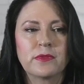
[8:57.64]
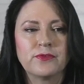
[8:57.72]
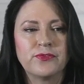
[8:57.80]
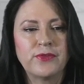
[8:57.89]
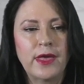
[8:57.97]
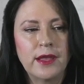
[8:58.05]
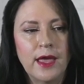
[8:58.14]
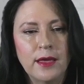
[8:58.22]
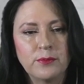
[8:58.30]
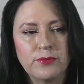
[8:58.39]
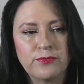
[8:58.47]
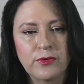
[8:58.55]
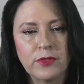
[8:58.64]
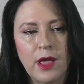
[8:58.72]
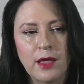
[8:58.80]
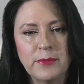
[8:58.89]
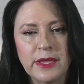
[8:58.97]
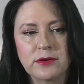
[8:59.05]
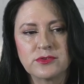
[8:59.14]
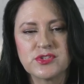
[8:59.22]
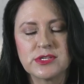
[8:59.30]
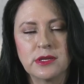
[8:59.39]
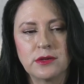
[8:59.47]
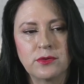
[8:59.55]
set up for
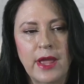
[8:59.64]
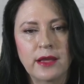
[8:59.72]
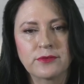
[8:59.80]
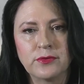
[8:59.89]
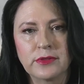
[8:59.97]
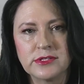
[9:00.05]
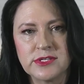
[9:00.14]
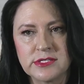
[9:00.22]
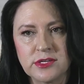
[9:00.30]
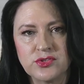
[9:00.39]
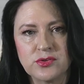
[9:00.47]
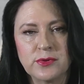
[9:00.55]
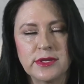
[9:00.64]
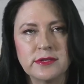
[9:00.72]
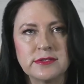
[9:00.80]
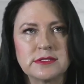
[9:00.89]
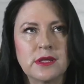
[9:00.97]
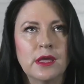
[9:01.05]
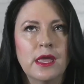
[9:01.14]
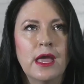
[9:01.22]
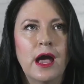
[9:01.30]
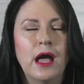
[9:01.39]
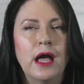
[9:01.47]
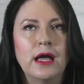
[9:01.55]
lawmakers to interact with constituents.
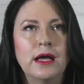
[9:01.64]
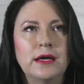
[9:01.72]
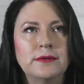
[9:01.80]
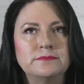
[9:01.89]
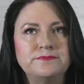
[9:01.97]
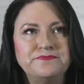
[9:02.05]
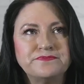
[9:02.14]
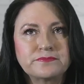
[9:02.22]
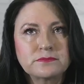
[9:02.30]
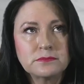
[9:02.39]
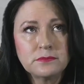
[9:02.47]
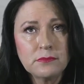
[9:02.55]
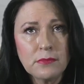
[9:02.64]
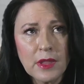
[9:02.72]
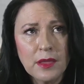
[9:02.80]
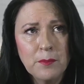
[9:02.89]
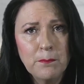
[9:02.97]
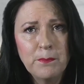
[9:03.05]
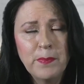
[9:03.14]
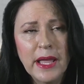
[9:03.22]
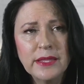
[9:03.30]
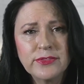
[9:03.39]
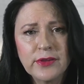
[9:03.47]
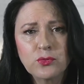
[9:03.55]

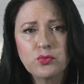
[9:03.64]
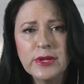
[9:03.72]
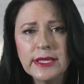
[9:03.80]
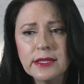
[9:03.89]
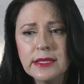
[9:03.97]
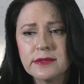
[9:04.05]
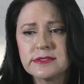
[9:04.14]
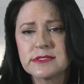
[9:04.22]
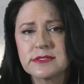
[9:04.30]
But there really is